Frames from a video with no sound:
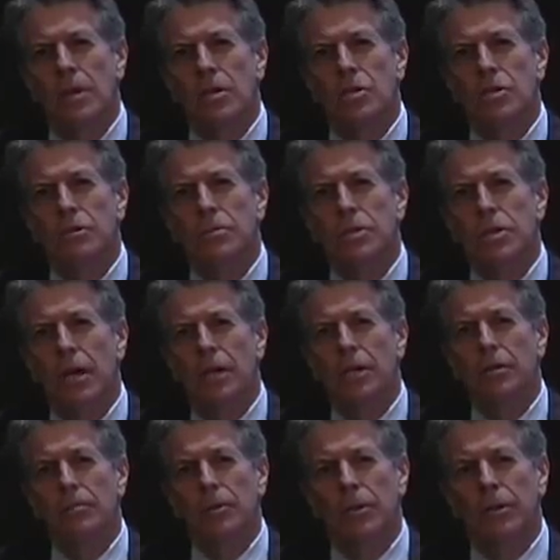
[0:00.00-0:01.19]
she was starting
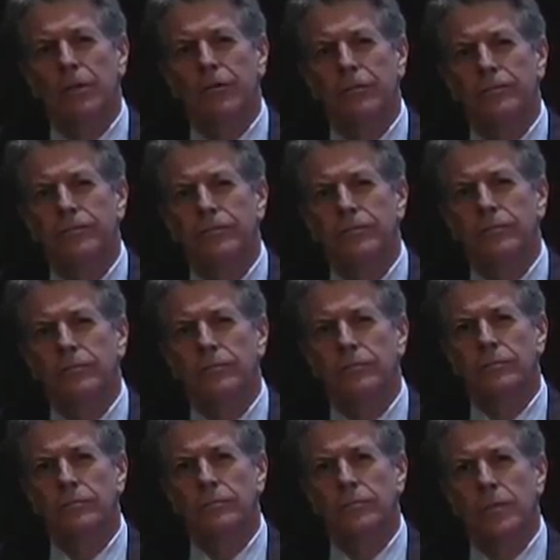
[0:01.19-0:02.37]
to believe
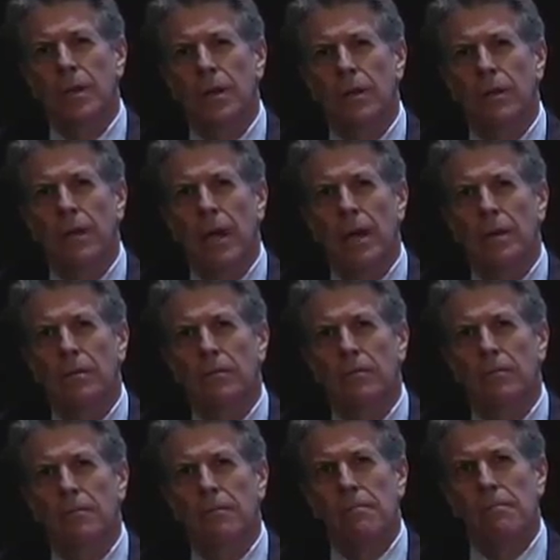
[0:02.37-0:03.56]
that
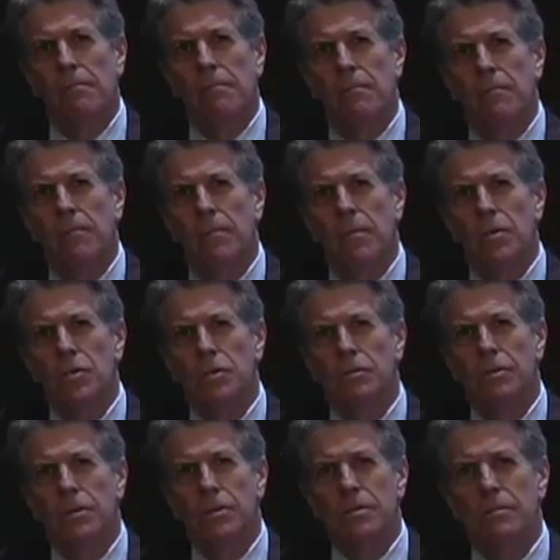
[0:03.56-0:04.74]
she
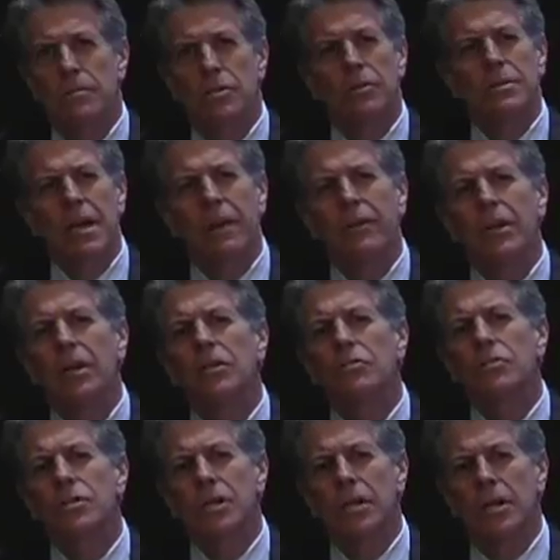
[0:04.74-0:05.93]
was having
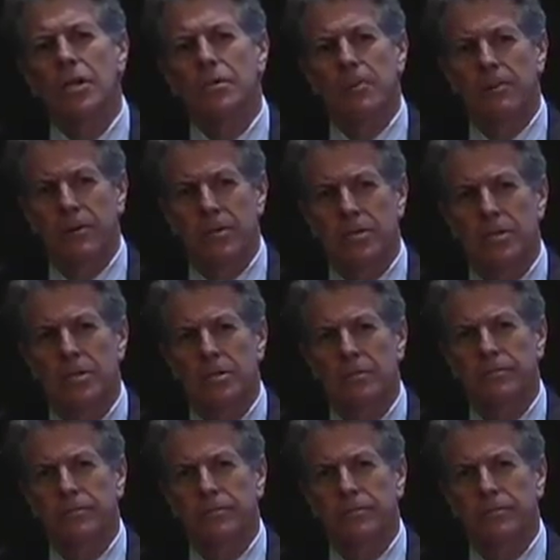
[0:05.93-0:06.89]
interesting experiences,